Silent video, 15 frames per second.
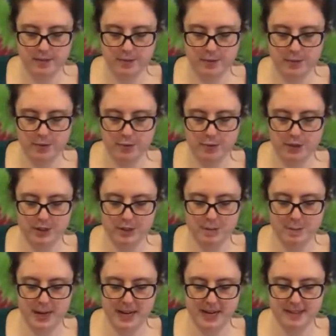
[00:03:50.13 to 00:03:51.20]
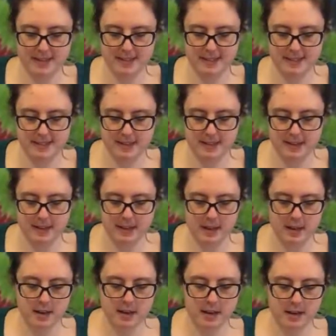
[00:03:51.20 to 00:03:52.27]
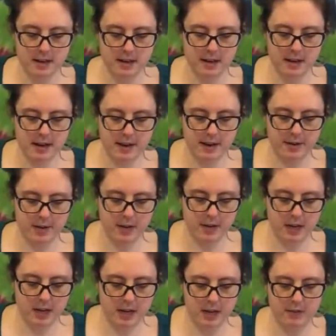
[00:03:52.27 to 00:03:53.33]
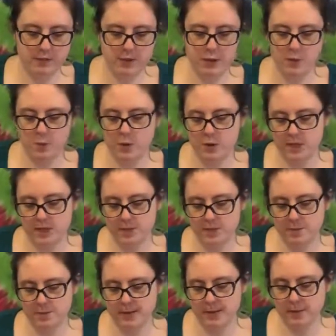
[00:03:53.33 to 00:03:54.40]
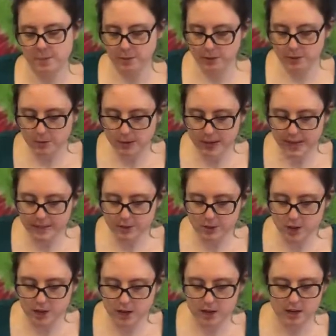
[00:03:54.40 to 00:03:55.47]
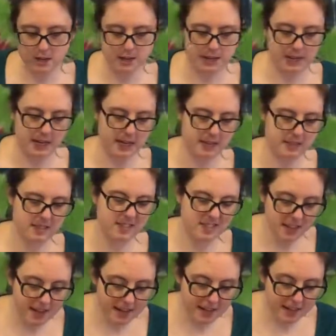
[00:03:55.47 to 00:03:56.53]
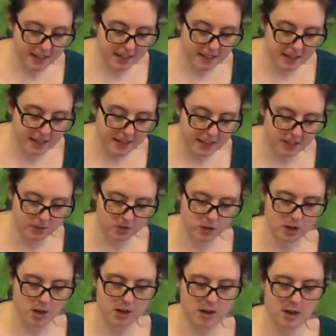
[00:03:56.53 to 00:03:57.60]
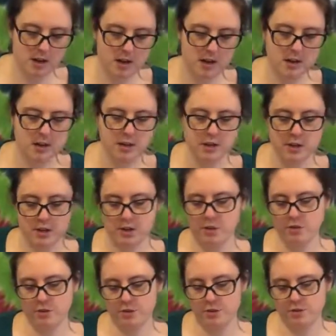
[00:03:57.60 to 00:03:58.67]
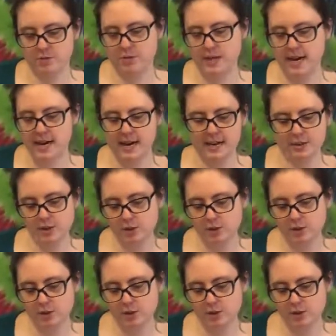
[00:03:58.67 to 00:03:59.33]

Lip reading: Those are his bangs. Now, if you wanted to make a blue hedgehog like Sonic the Hedgehog, you could do that.